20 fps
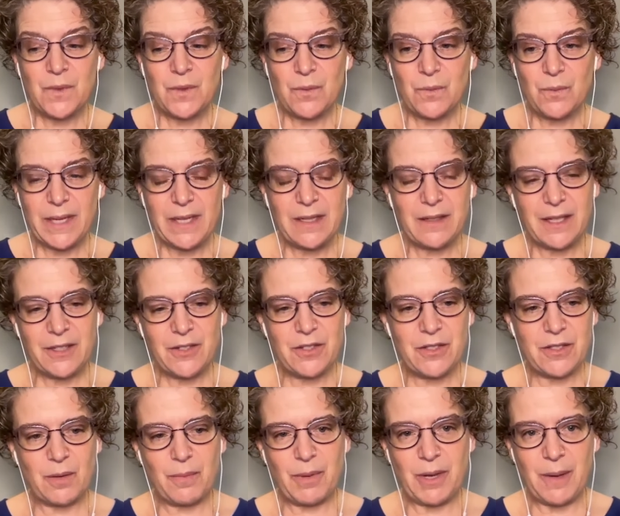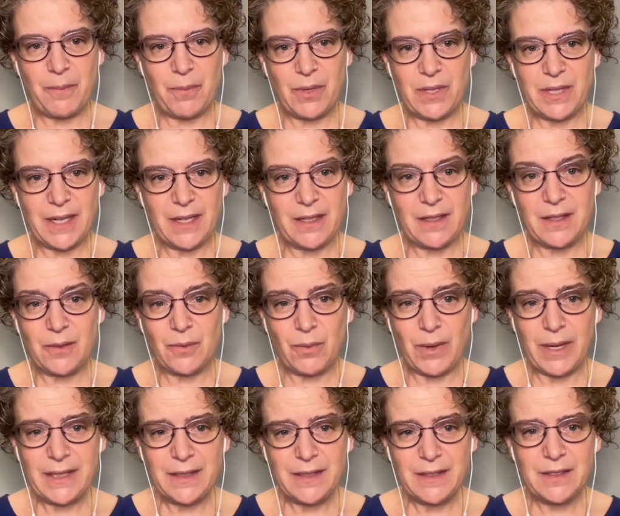regulations are about protecting
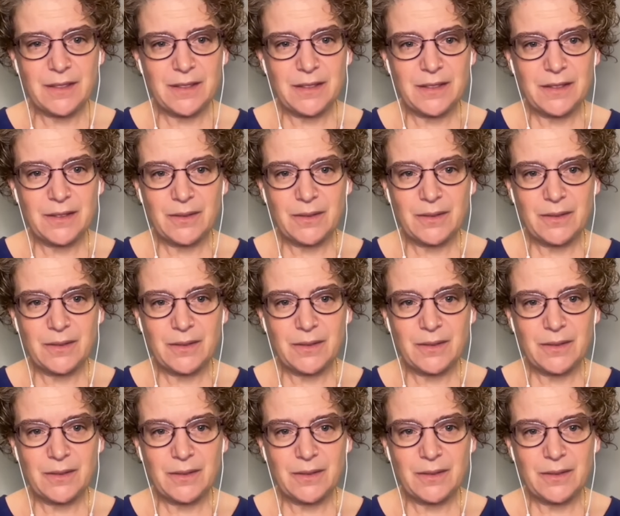rights.